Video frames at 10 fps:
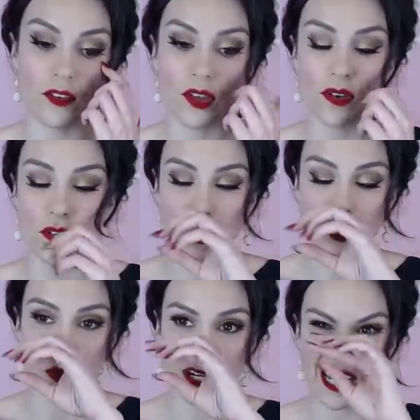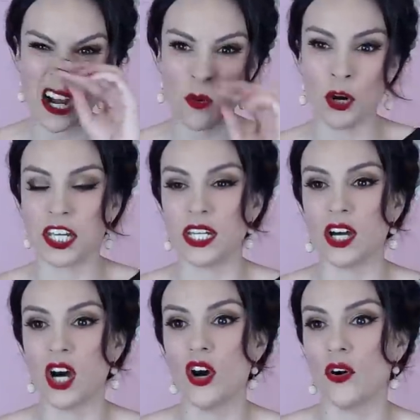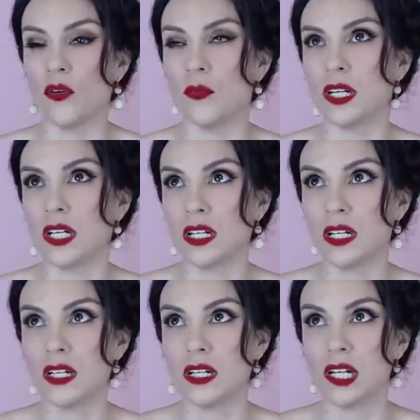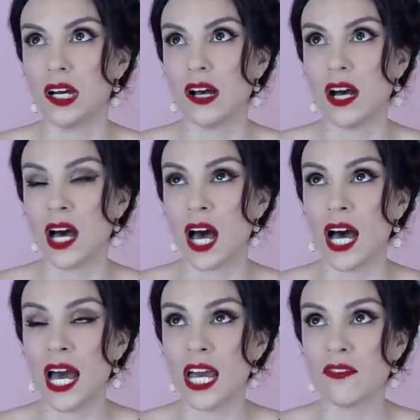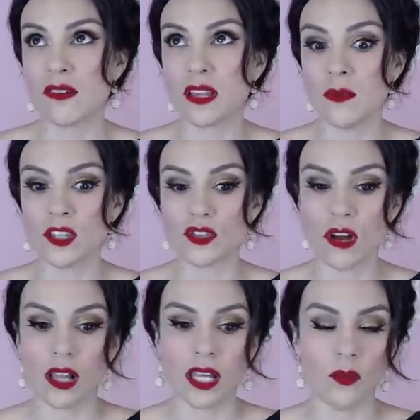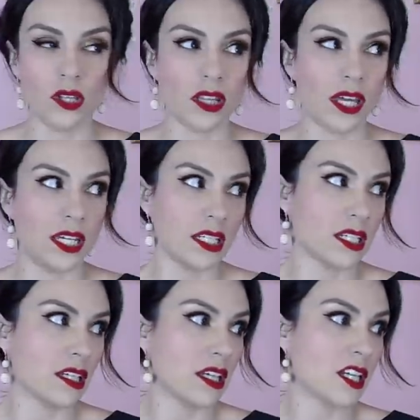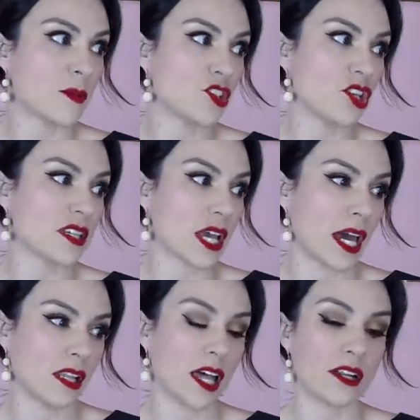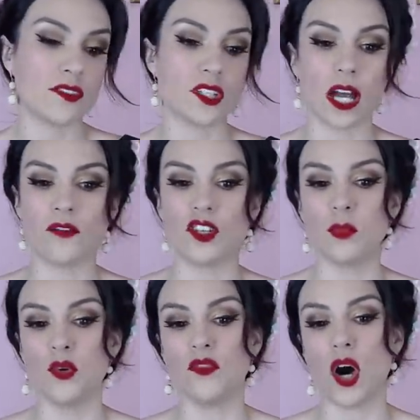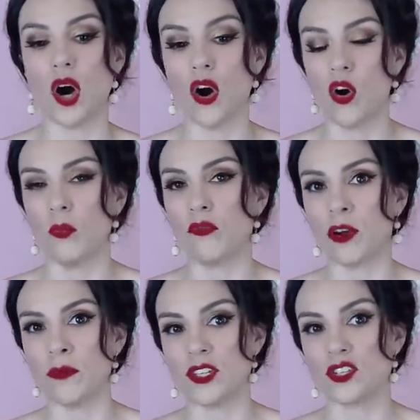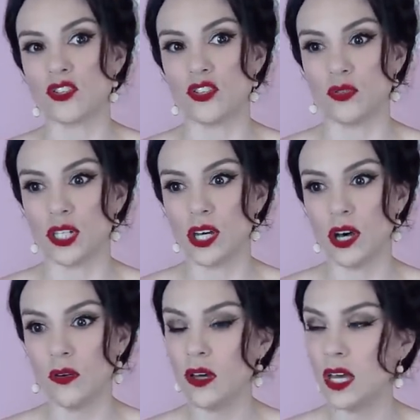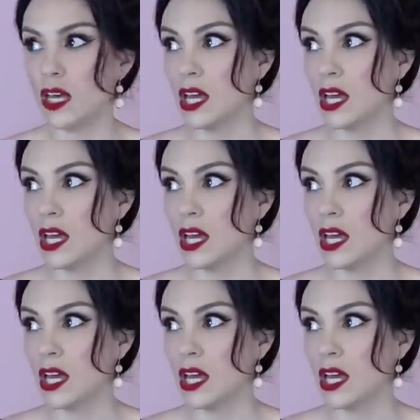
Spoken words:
For those of you who are now working at home, I have really been struggling with like, especially because I had a lot of stuff to move home from the studio.